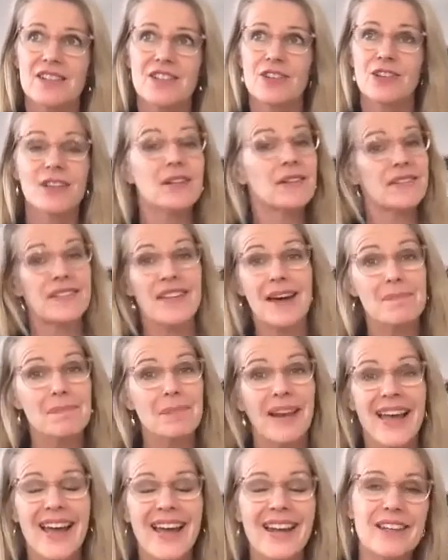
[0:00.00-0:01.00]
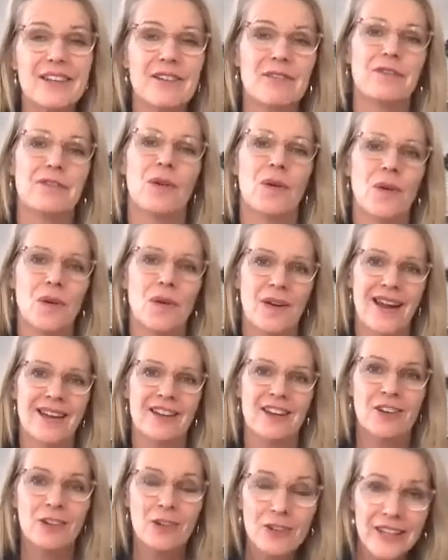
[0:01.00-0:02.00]
you can start planning for
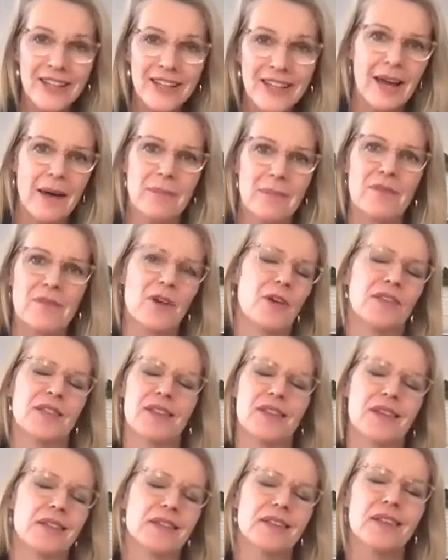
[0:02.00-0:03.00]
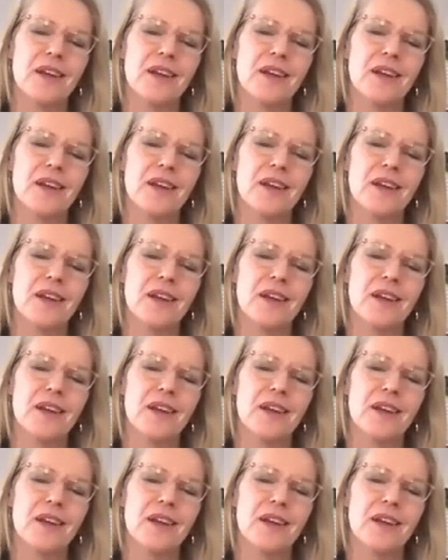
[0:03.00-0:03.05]
and looking up those things.